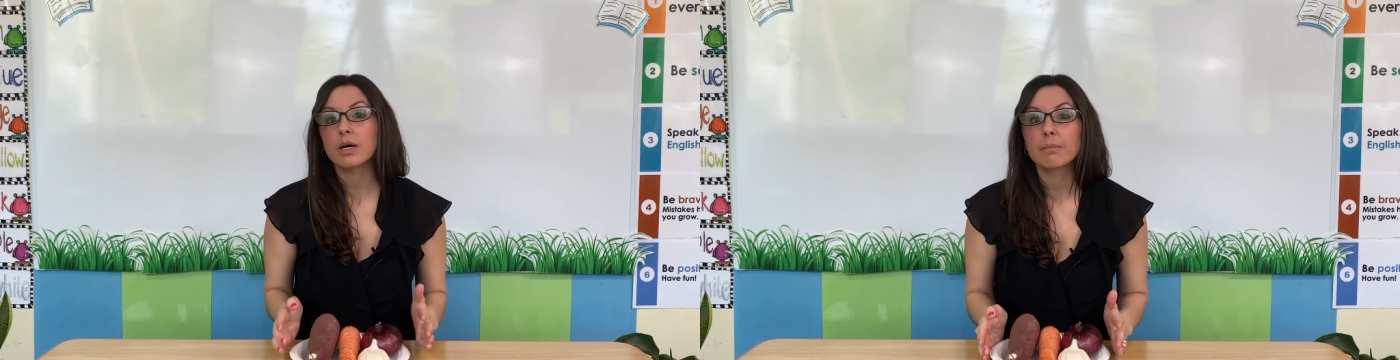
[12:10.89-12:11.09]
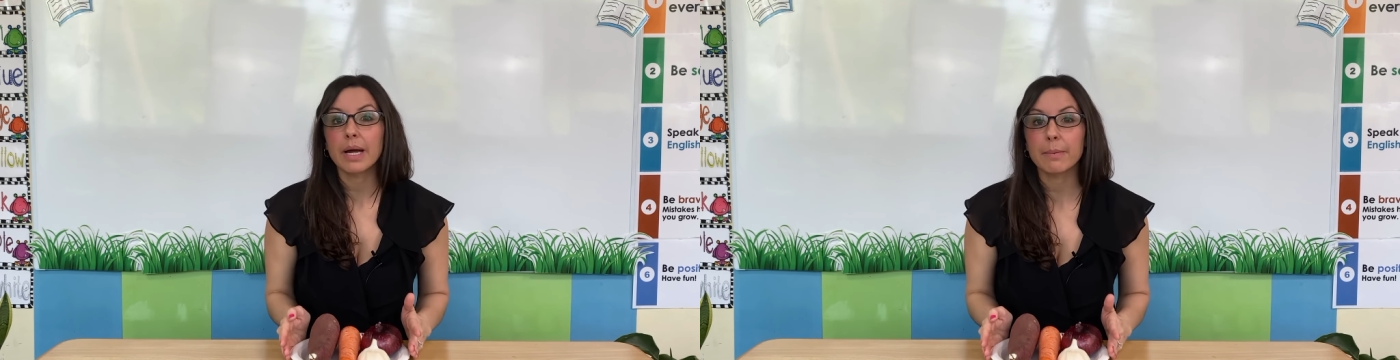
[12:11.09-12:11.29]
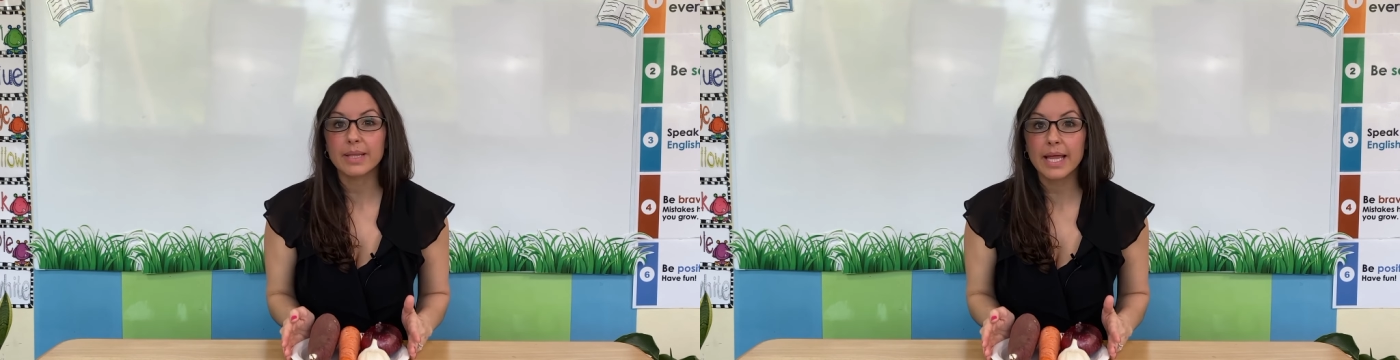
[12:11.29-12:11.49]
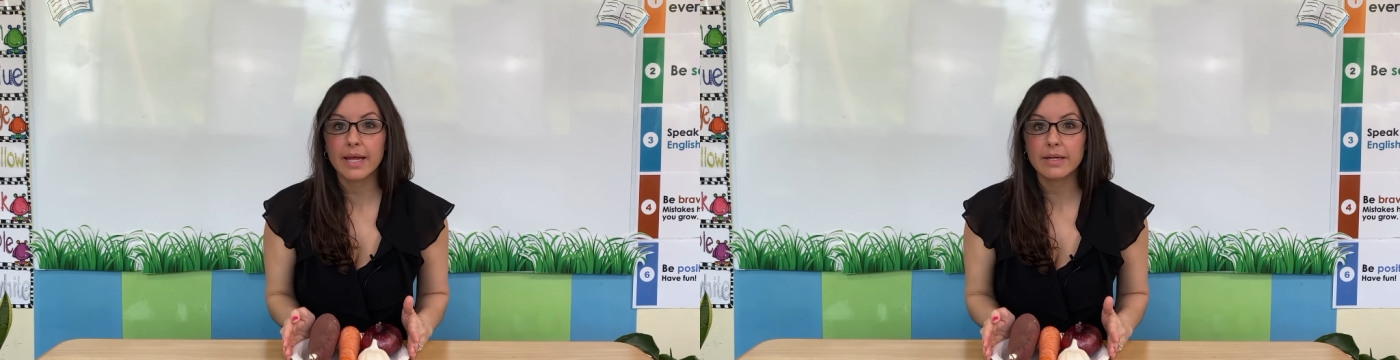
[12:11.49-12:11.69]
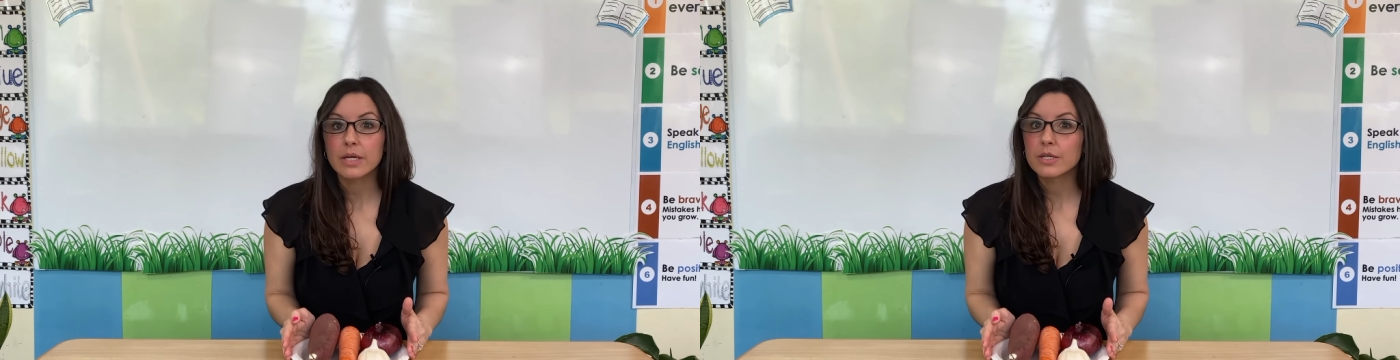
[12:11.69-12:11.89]
on my
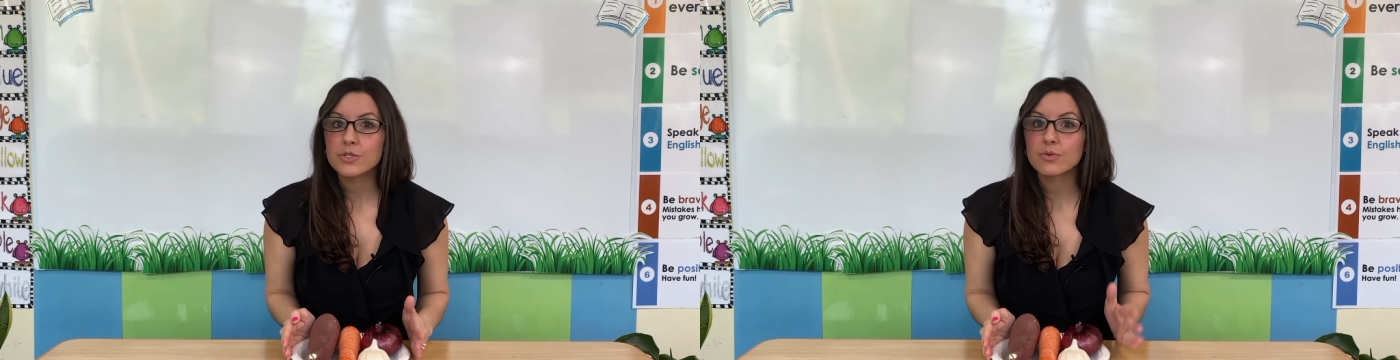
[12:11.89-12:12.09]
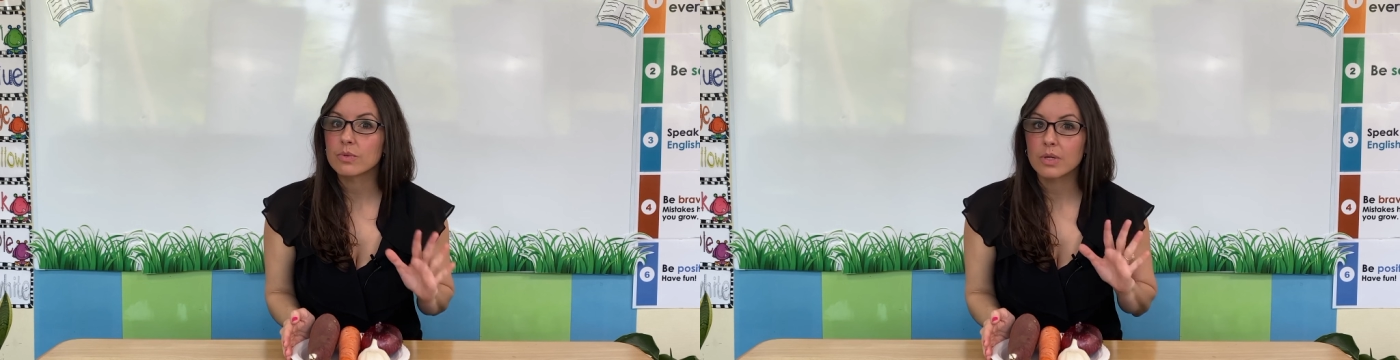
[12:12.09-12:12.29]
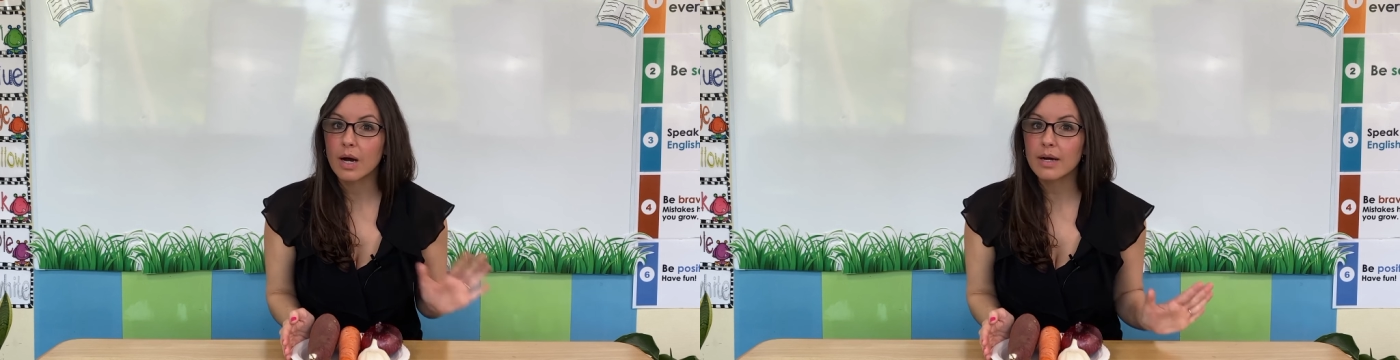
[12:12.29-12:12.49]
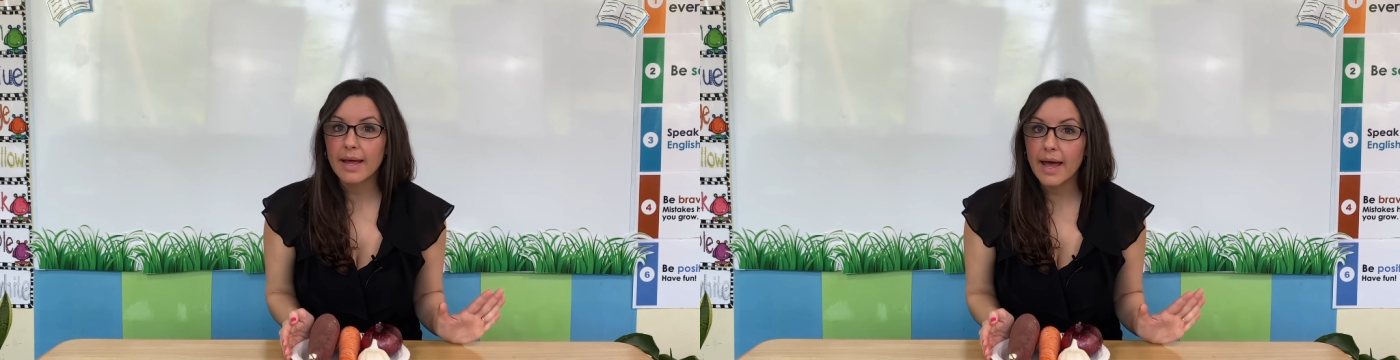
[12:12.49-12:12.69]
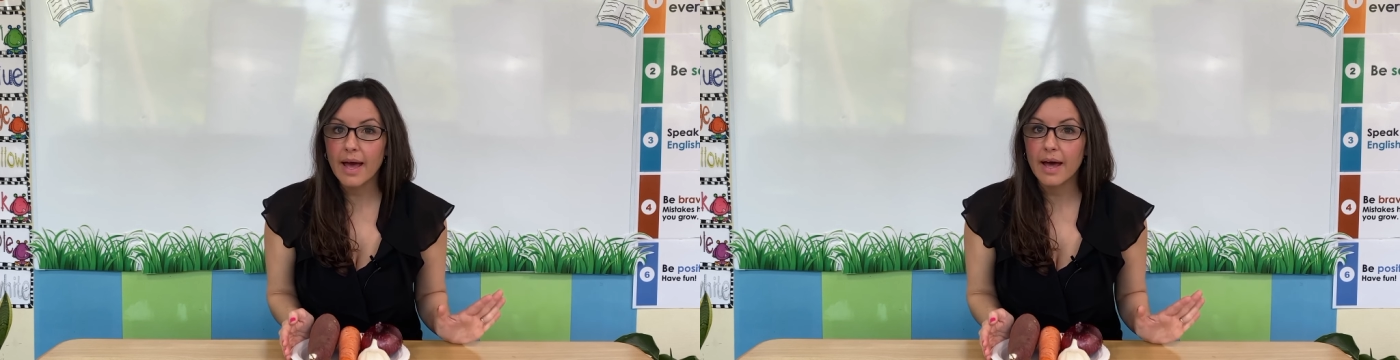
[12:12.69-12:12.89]
plate do not
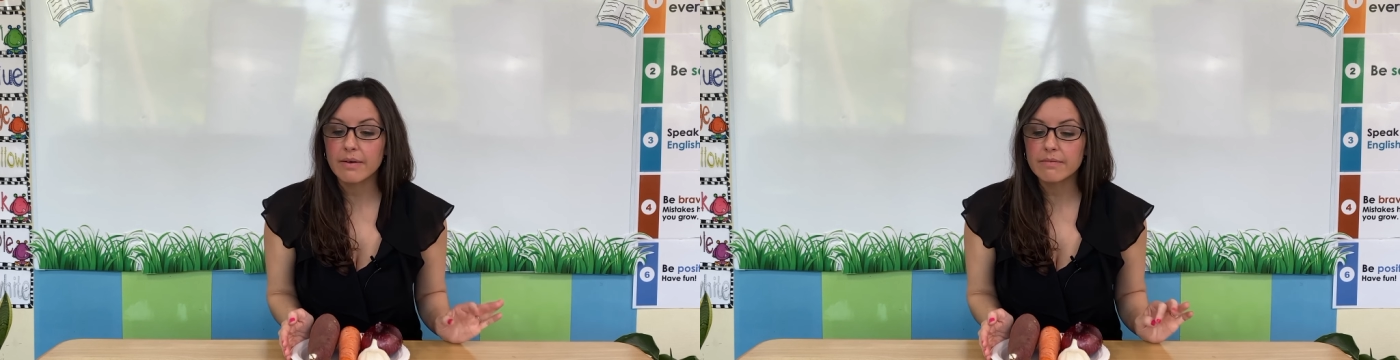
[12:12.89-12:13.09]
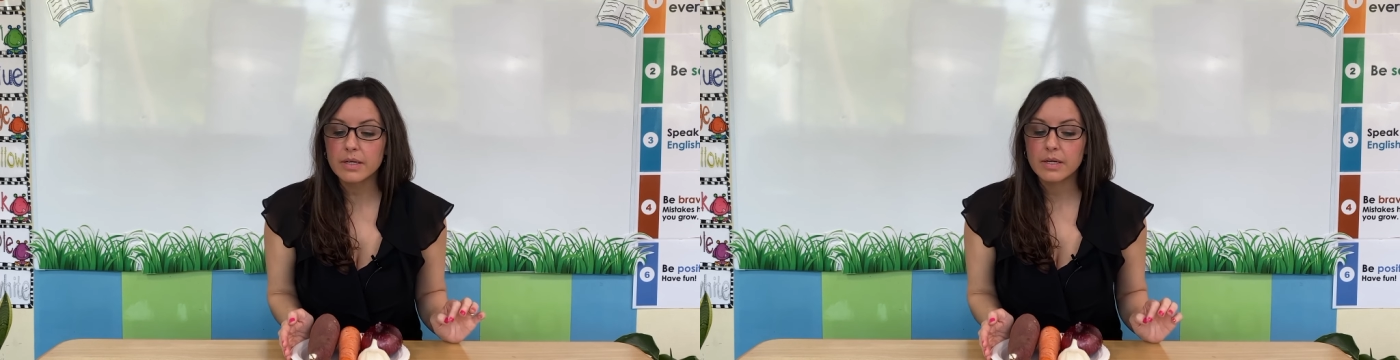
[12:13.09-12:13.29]
have